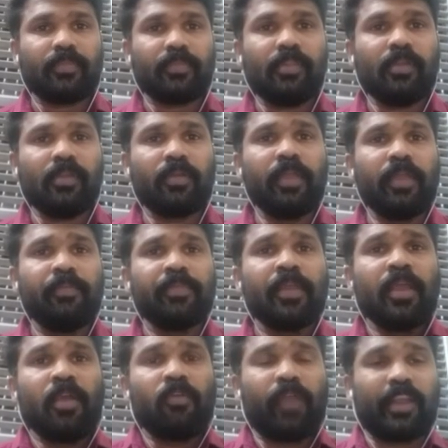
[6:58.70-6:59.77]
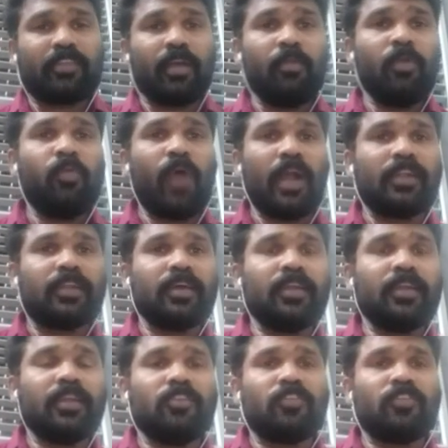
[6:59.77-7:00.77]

Okay. For example, water is